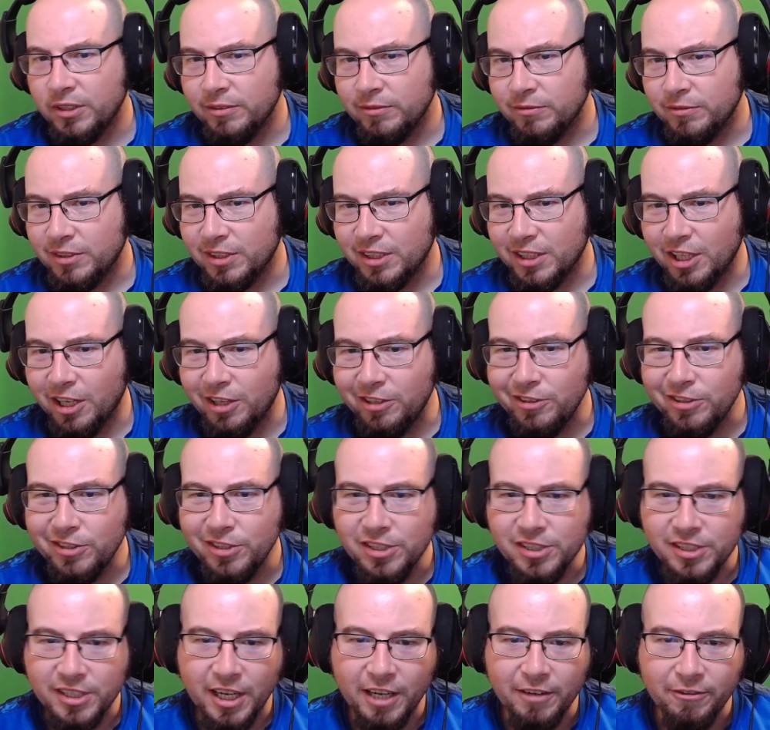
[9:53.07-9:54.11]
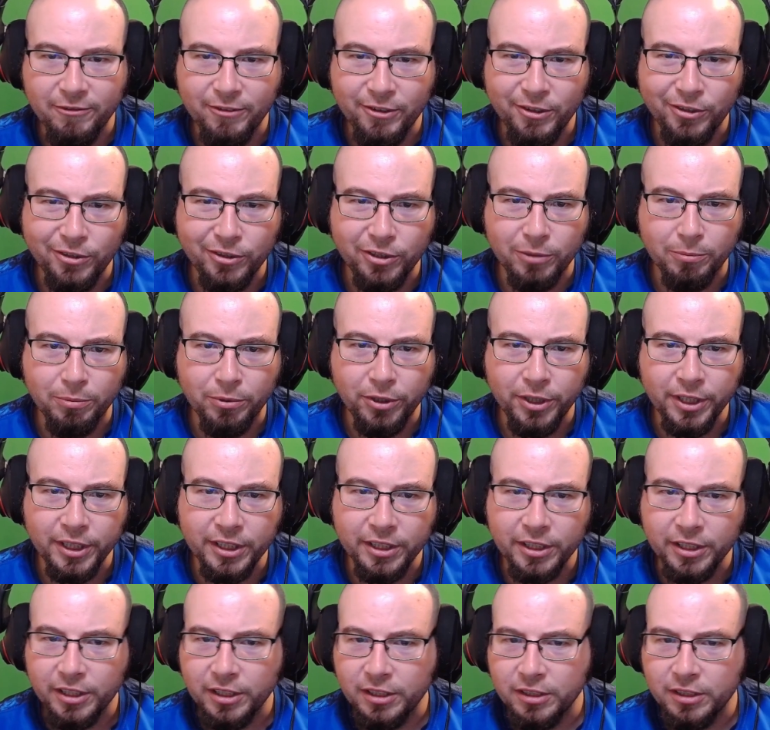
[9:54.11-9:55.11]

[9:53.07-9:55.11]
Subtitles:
Colors I feel are pretty good.